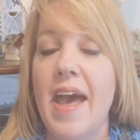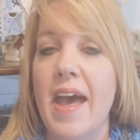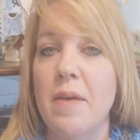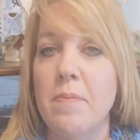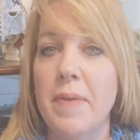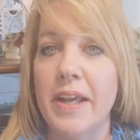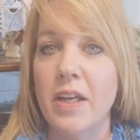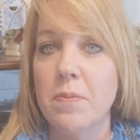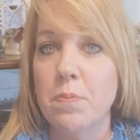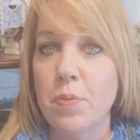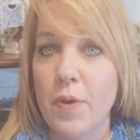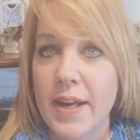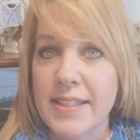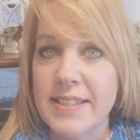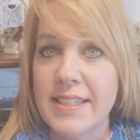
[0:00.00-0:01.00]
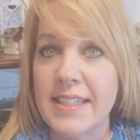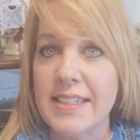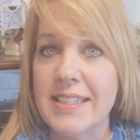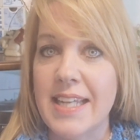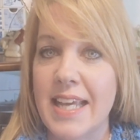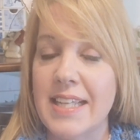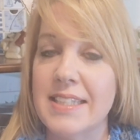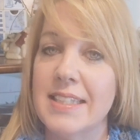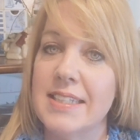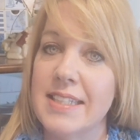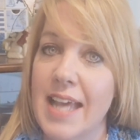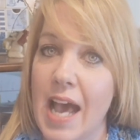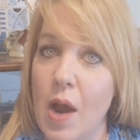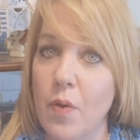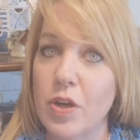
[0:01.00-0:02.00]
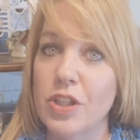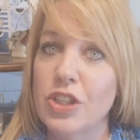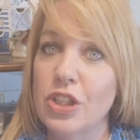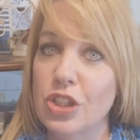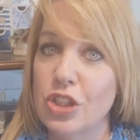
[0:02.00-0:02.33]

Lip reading: And my compressing takes an hour to